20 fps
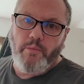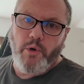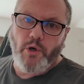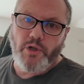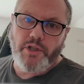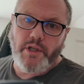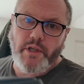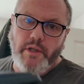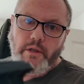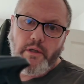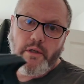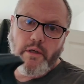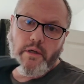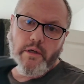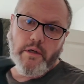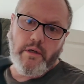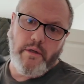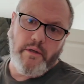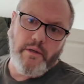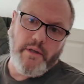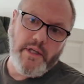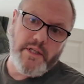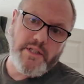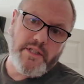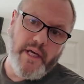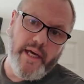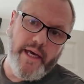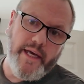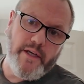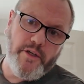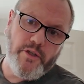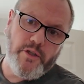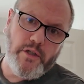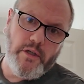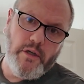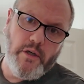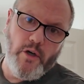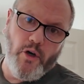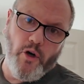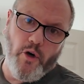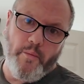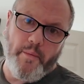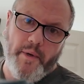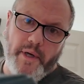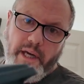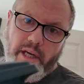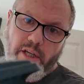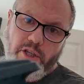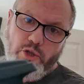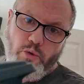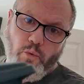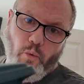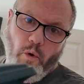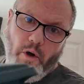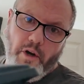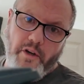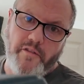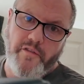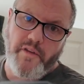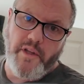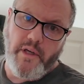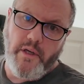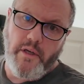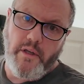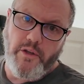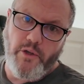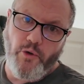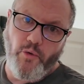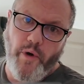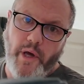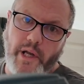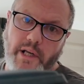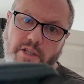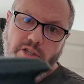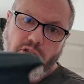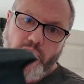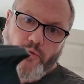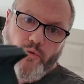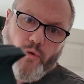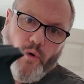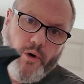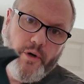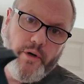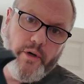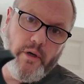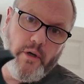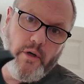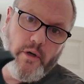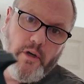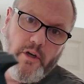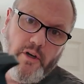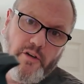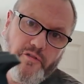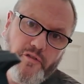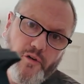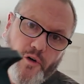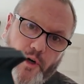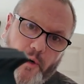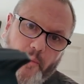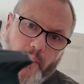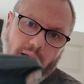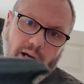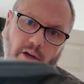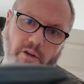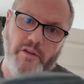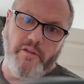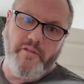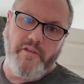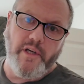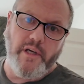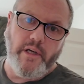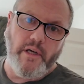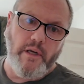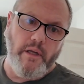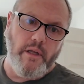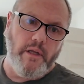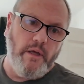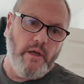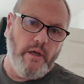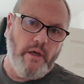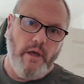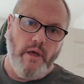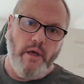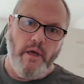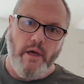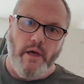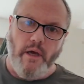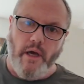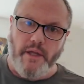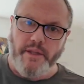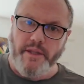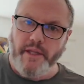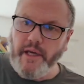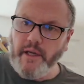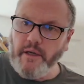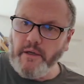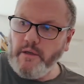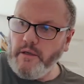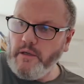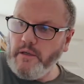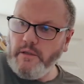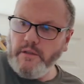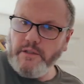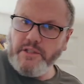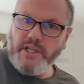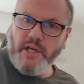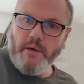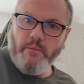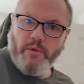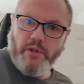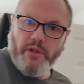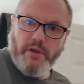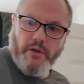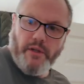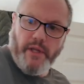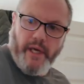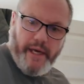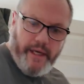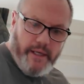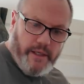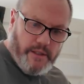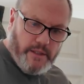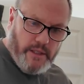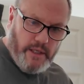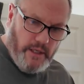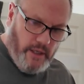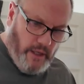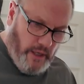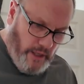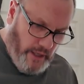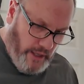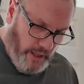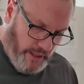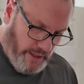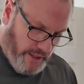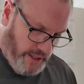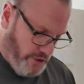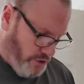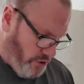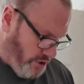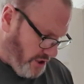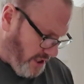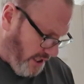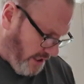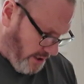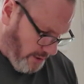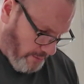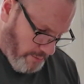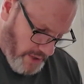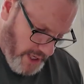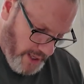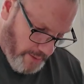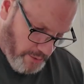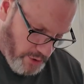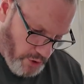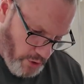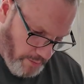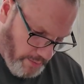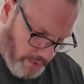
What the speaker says: pushing this end up against one of the rails that run front to back on the vehicle, and then same with the other end, and then just get them nipped